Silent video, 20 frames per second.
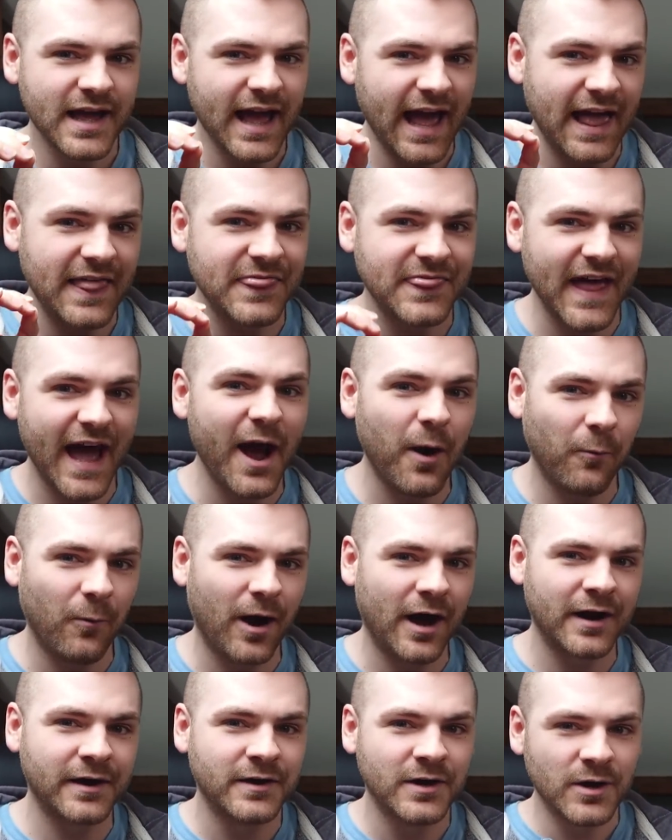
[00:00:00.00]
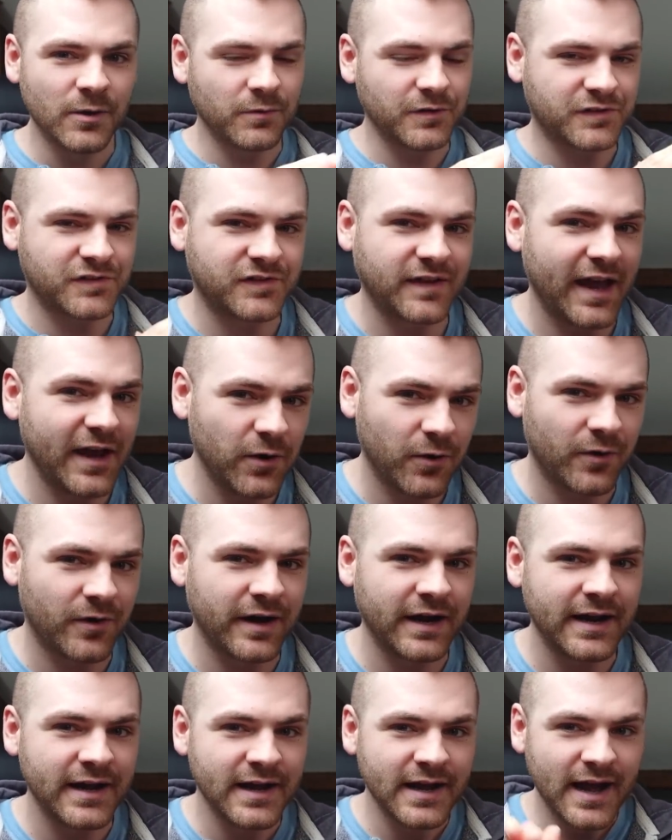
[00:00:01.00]
And that one was
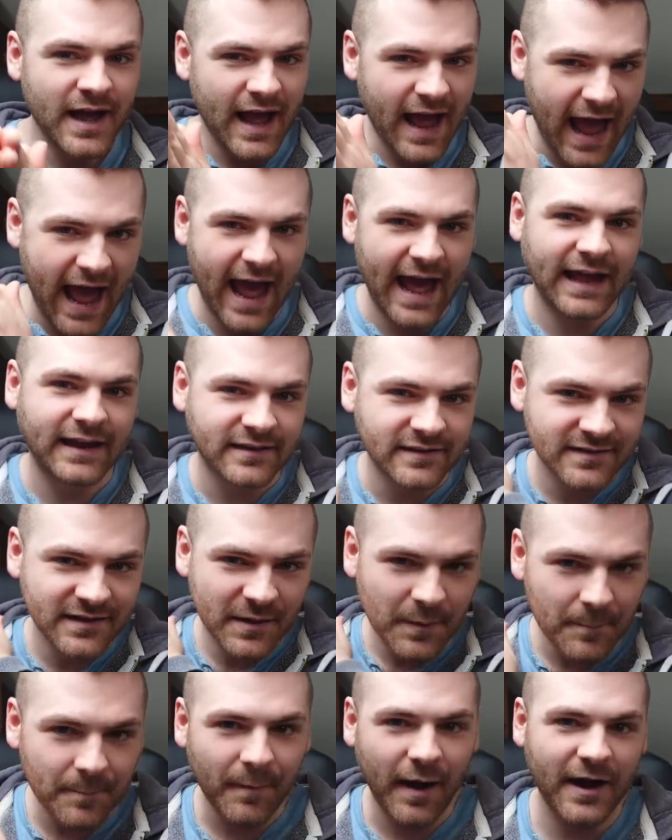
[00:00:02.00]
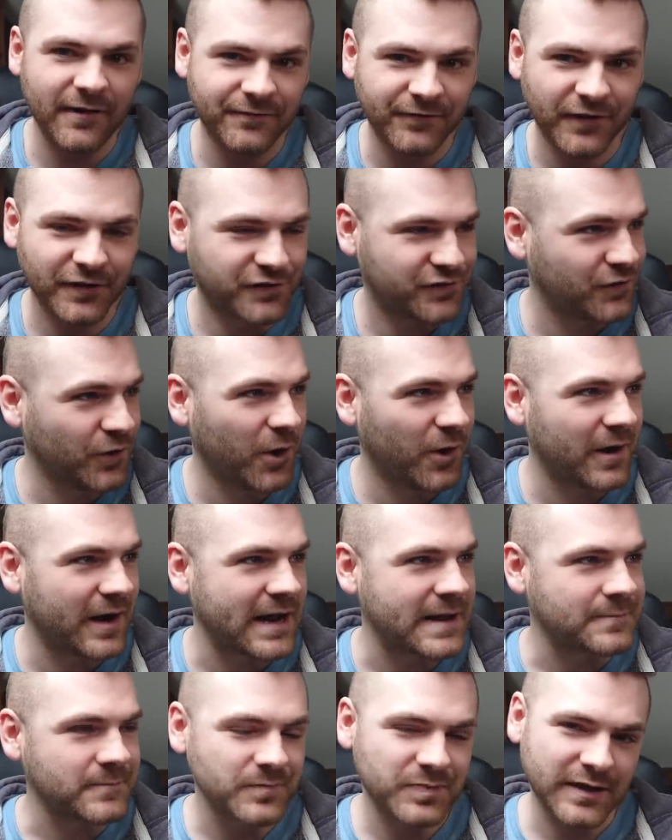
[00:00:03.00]
Sayuri and my first story.